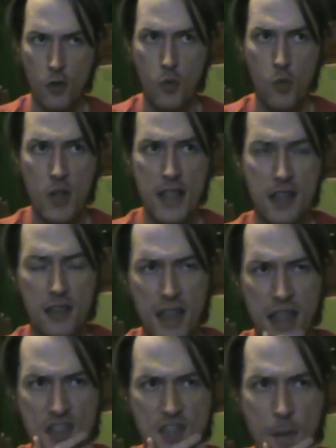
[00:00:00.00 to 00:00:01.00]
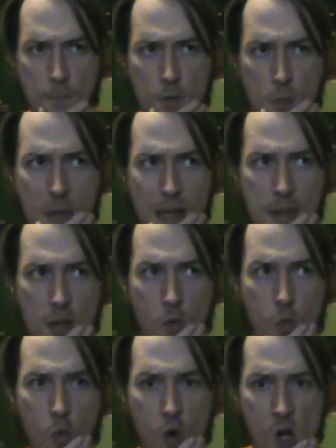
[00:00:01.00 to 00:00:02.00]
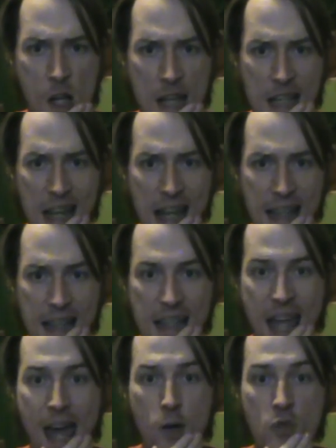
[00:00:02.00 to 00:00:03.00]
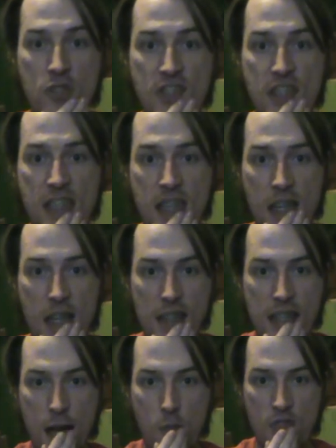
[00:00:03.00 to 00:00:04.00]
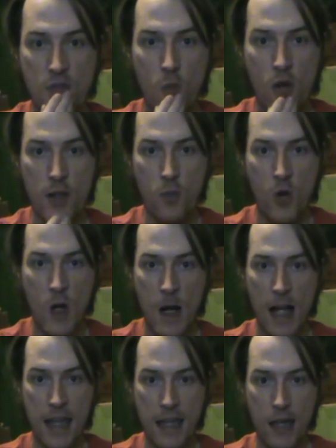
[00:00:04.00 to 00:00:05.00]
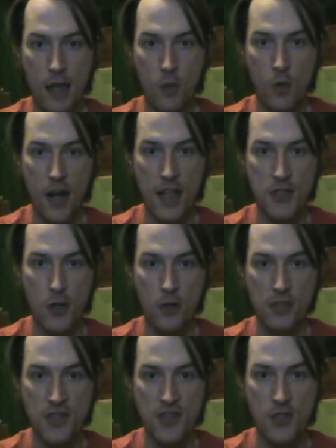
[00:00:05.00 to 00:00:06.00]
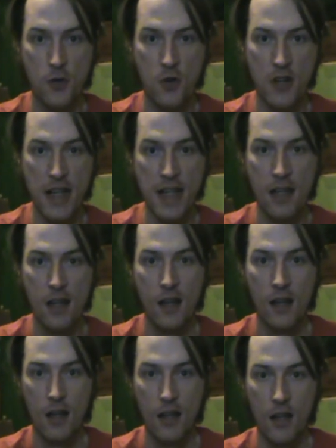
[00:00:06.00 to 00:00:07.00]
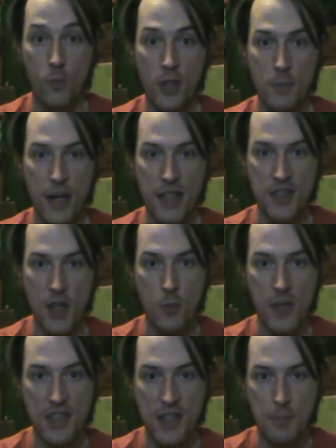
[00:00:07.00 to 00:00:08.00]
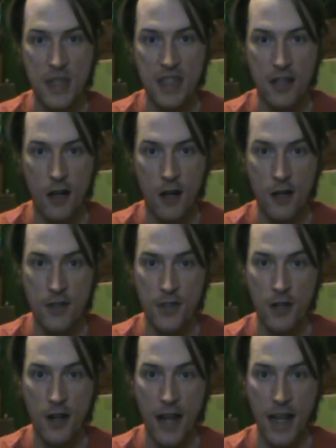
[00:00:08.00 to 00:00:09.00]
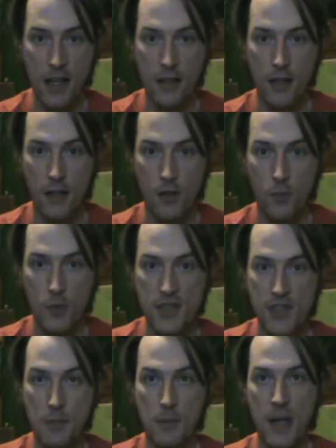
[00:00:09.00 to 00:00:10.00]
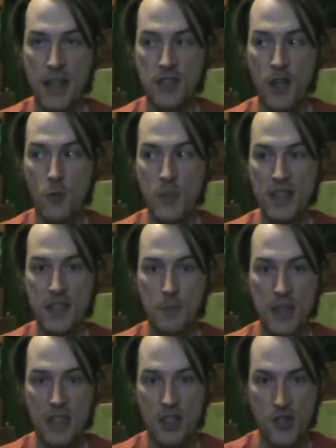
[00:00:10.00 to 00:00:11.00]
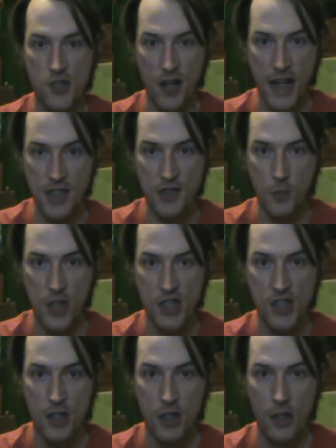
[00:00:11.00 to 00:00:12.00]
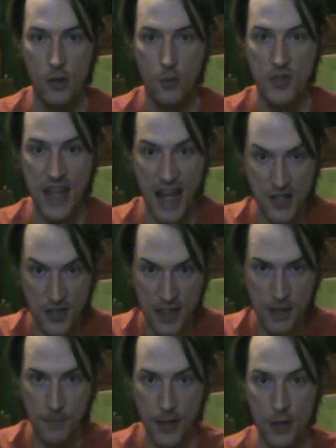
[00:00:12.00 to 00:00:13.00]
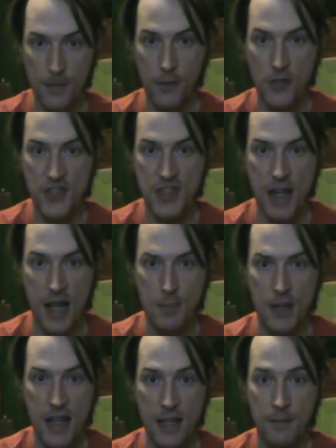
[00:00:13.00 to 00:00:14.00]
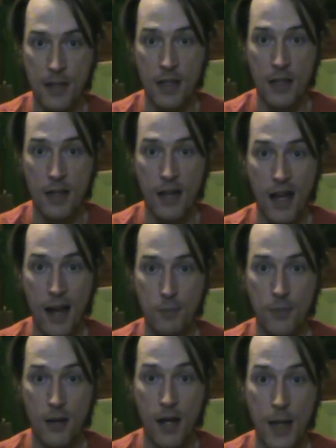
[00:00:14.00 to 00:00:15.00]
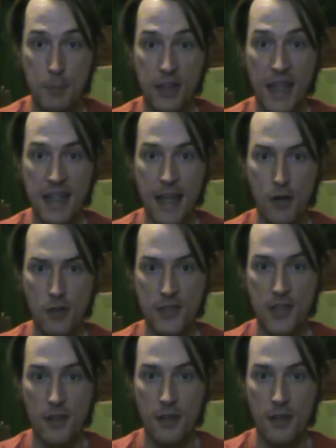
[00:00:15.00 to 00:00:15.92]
Well, except for maybe one, and that was one where I told a story with my Tomy Tamika Arthur and with some of my Tomy Tamika trains, which was actually the very first time I played out a